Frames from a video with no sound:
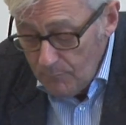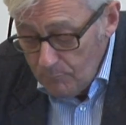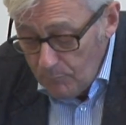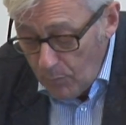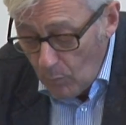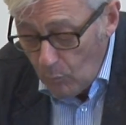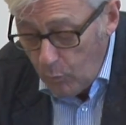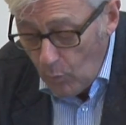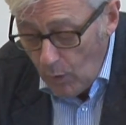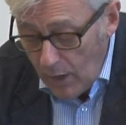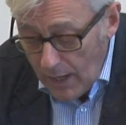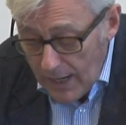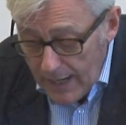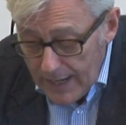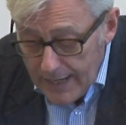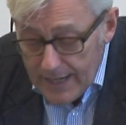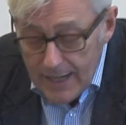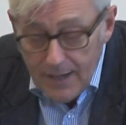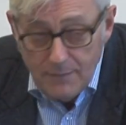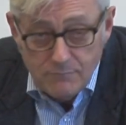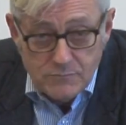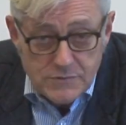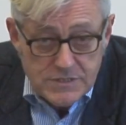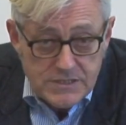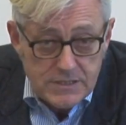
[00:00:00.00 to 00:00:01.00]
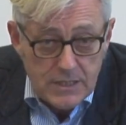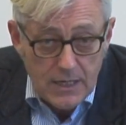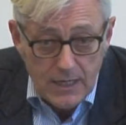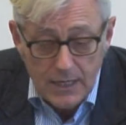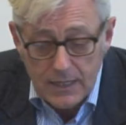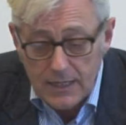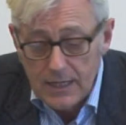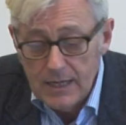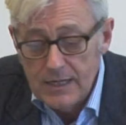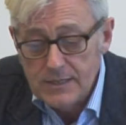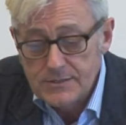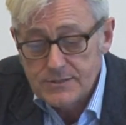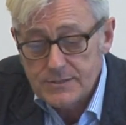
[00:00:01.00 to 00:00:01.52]
But what I am
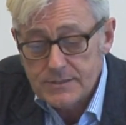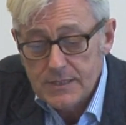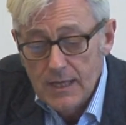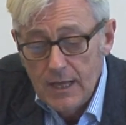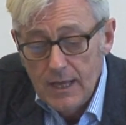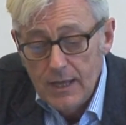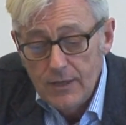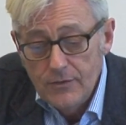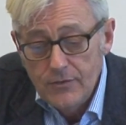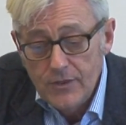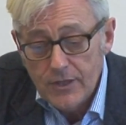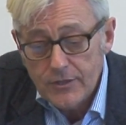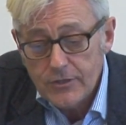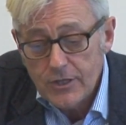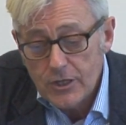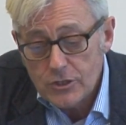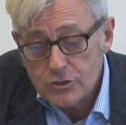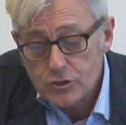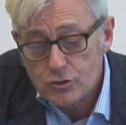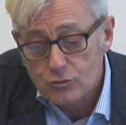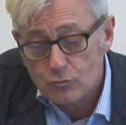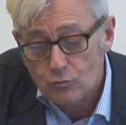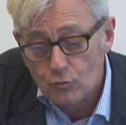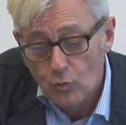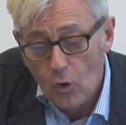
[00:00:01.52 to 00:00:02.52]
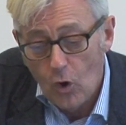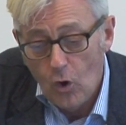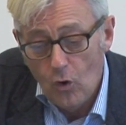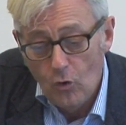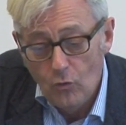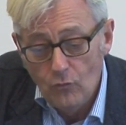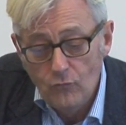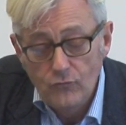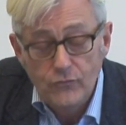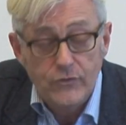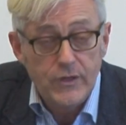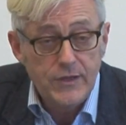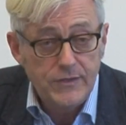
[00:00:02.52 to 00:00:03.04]
saying is that it's
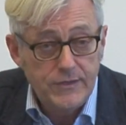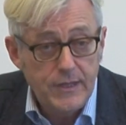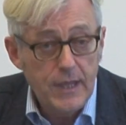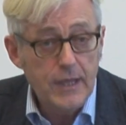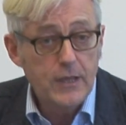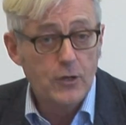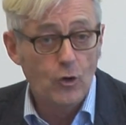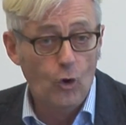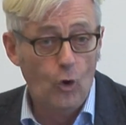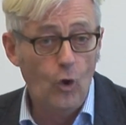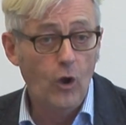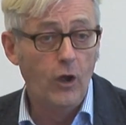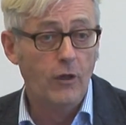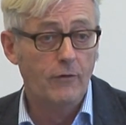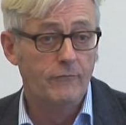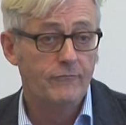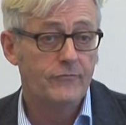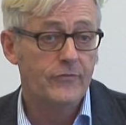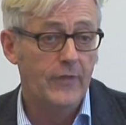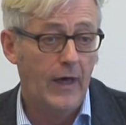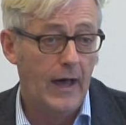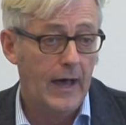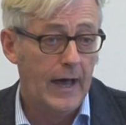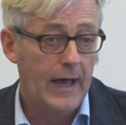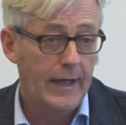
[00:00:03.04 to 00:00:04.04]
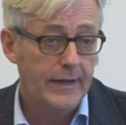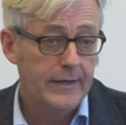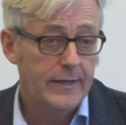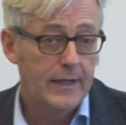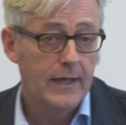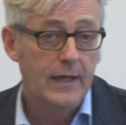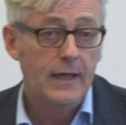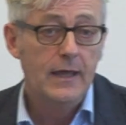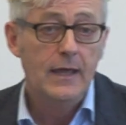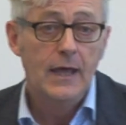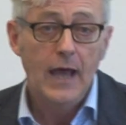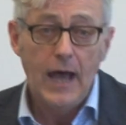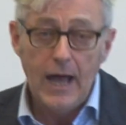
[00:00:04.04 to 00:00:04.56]
wrong to take all of that
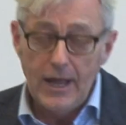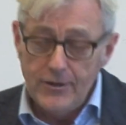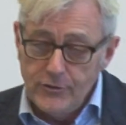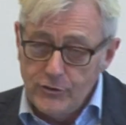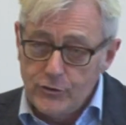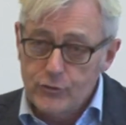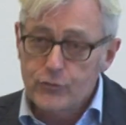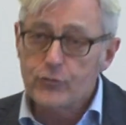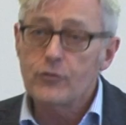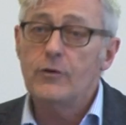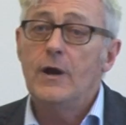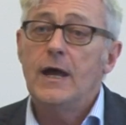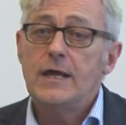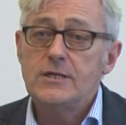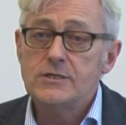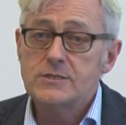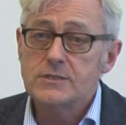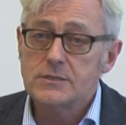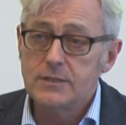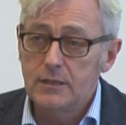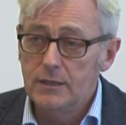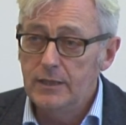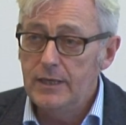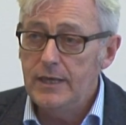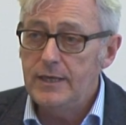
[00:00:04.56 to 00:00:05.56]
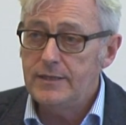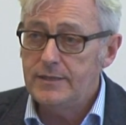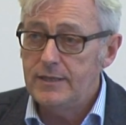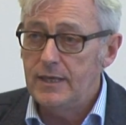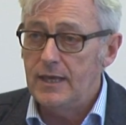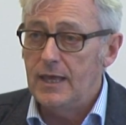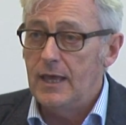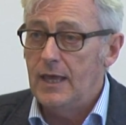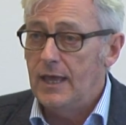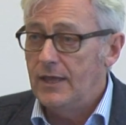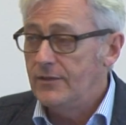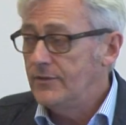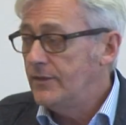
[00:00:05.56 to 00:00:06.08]
and translate
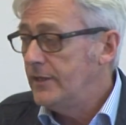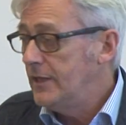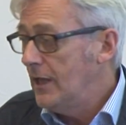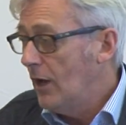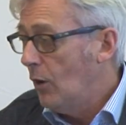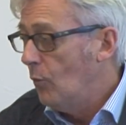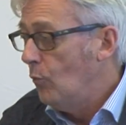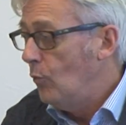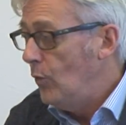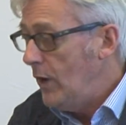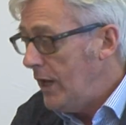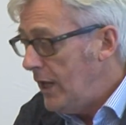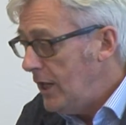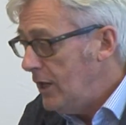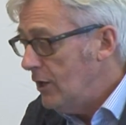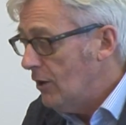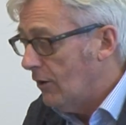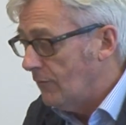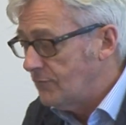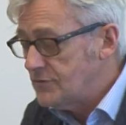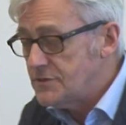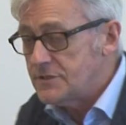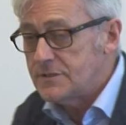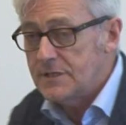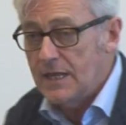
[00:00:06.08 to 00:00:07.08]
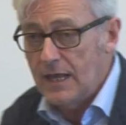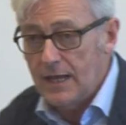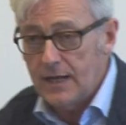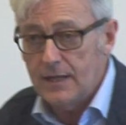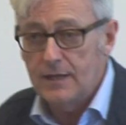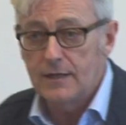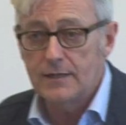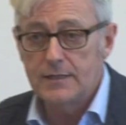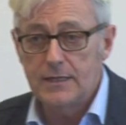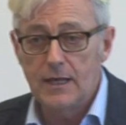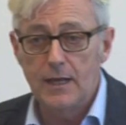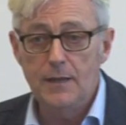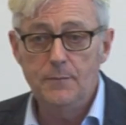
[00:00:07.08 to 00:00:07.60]
it into a way of
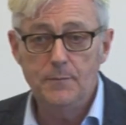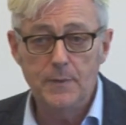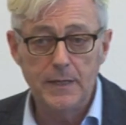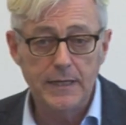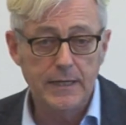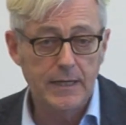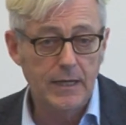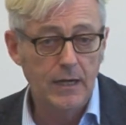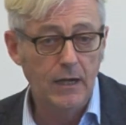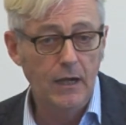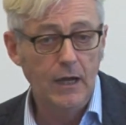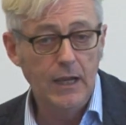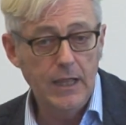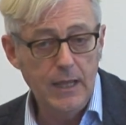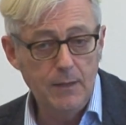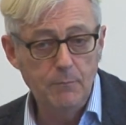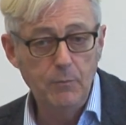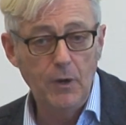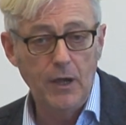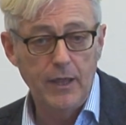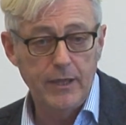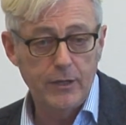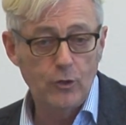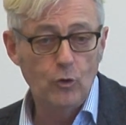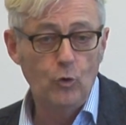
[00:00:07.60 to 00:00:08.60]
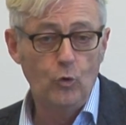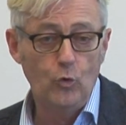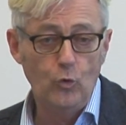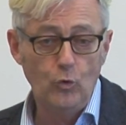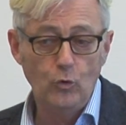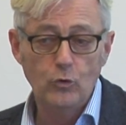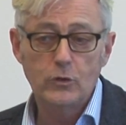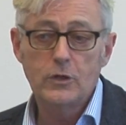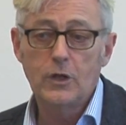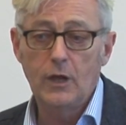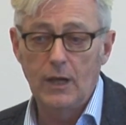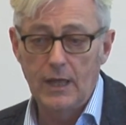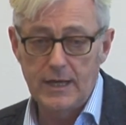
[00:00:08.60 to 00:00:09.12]
stereotyping and labelling
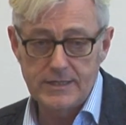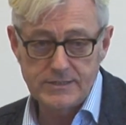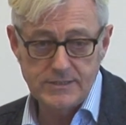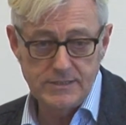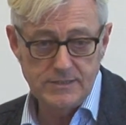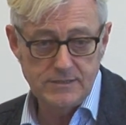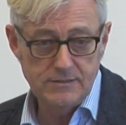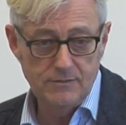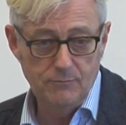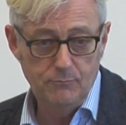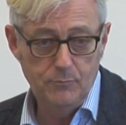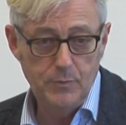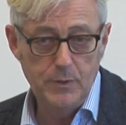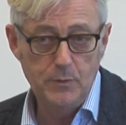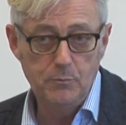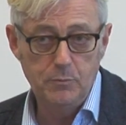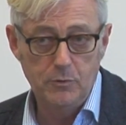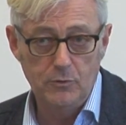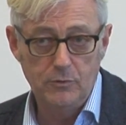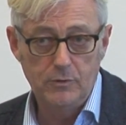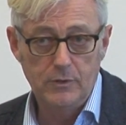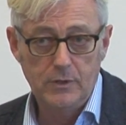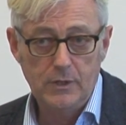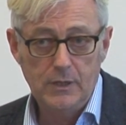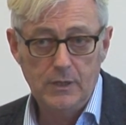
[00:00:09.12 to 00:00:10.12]
whole classes of people.